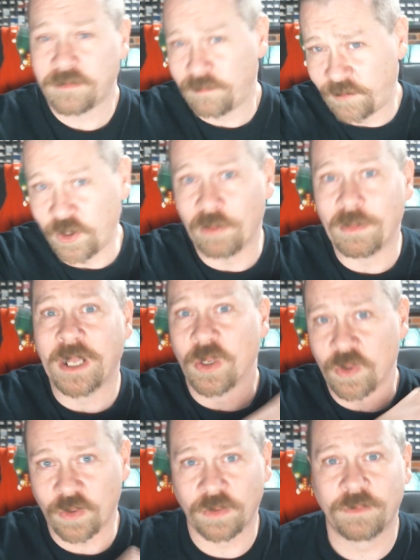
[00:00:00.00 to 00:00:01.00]
few of my
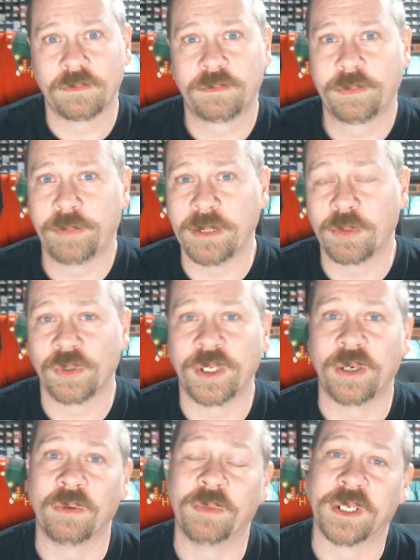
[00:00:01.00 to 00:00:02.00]
local people
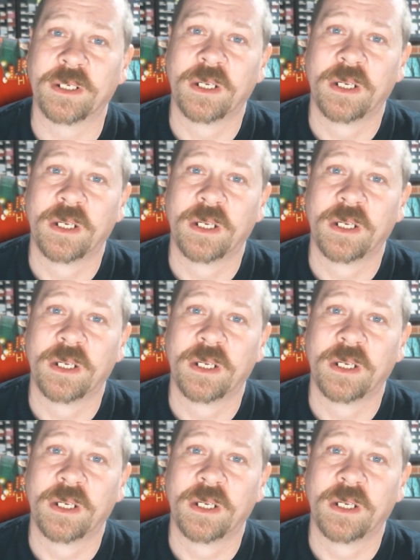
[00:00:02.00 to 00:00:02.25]
know, but